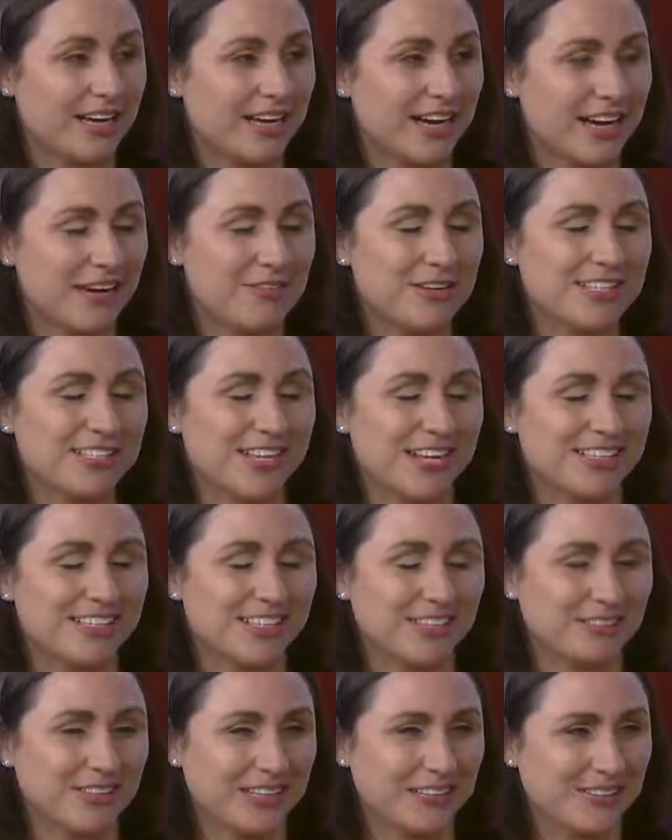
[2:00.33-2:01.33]
I always thought
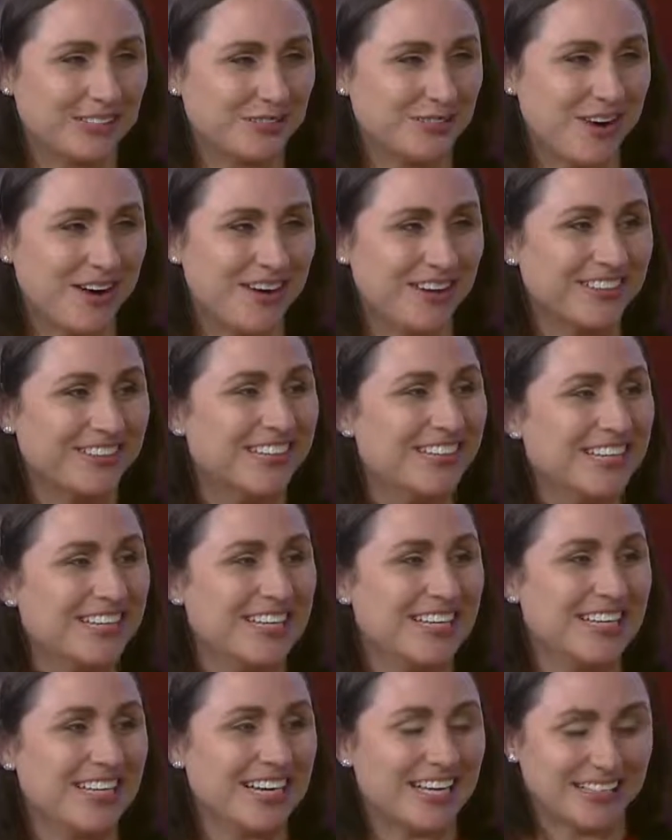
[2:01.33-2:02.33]
something was wrong
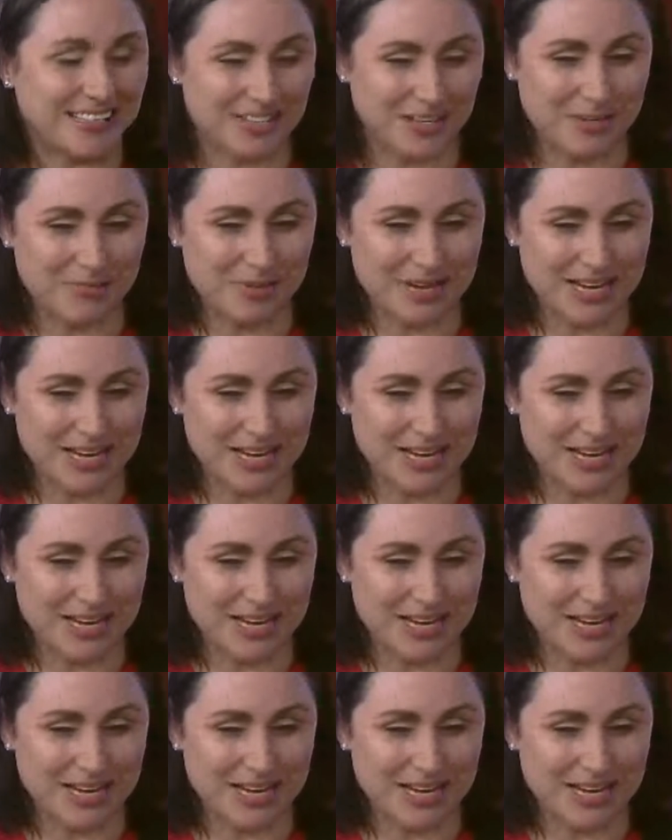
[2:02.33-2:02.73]
a little